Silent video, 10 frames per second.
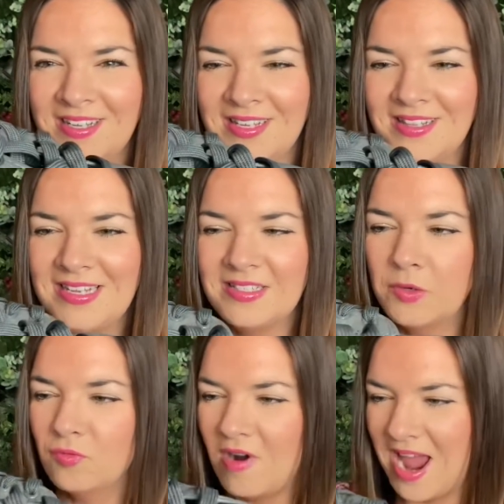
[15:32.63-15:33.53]
These are
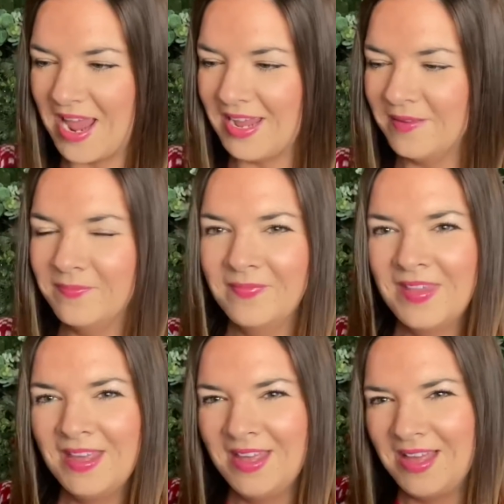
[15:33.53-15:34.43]
grey,
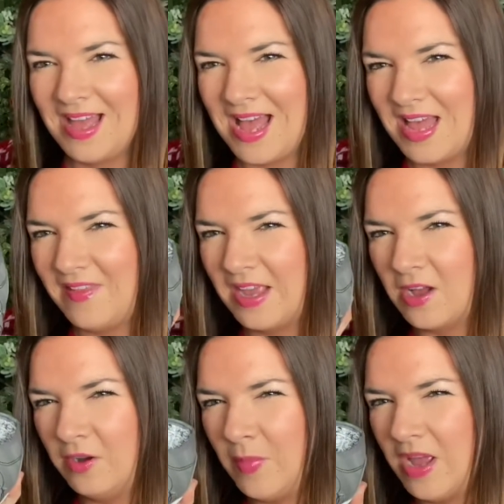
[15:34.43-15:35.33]
and they're kind
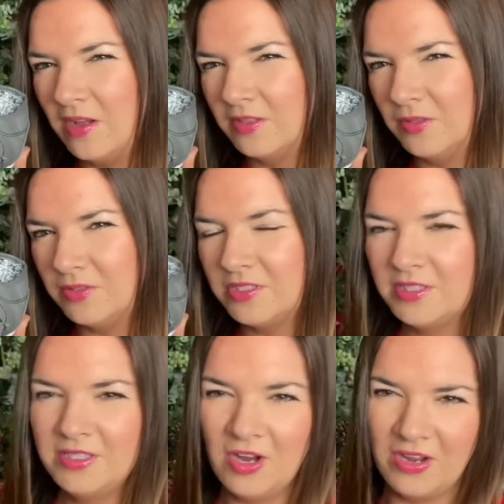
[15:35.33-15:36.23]
of my uncle's
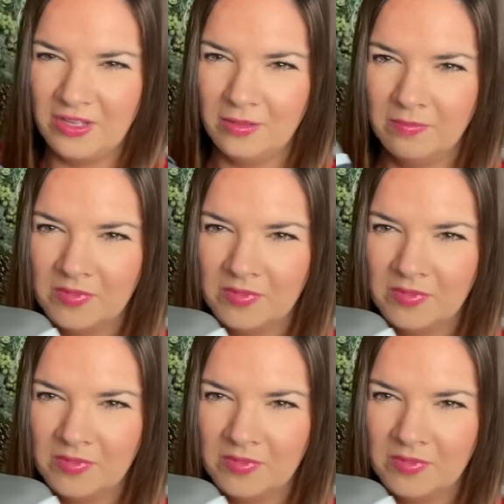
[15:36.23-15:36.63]
style.